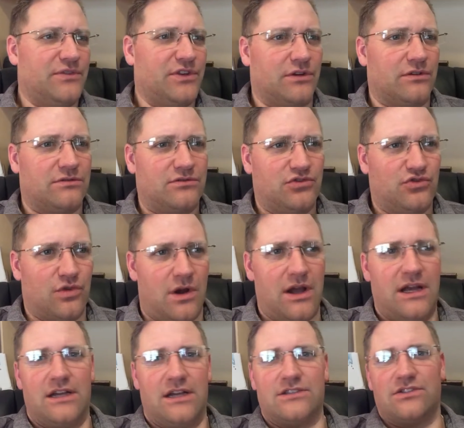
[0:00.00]
they're
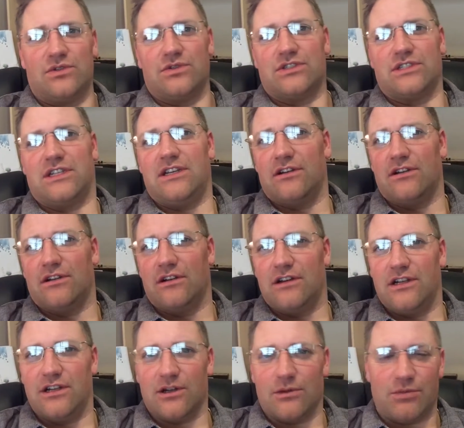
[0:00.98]
drawing on Social
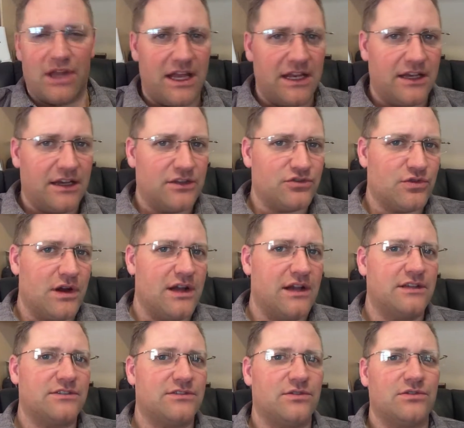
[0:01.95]
Security or planning on
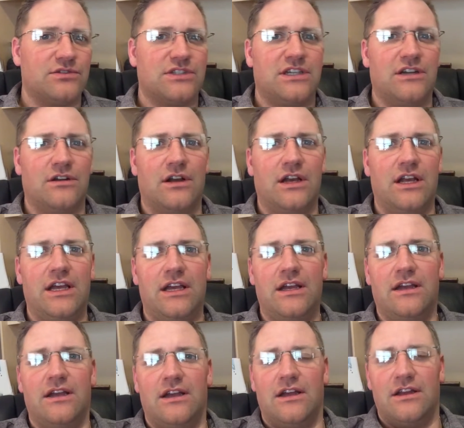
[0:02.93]
drawing on Social
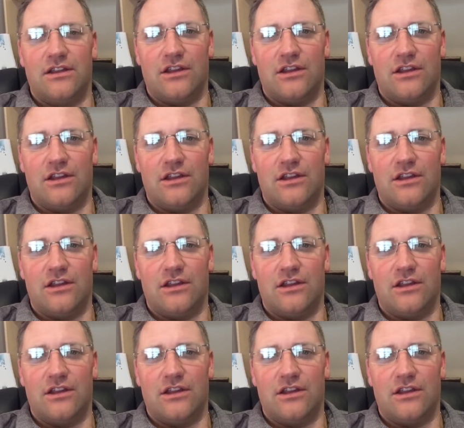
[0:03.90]
Security.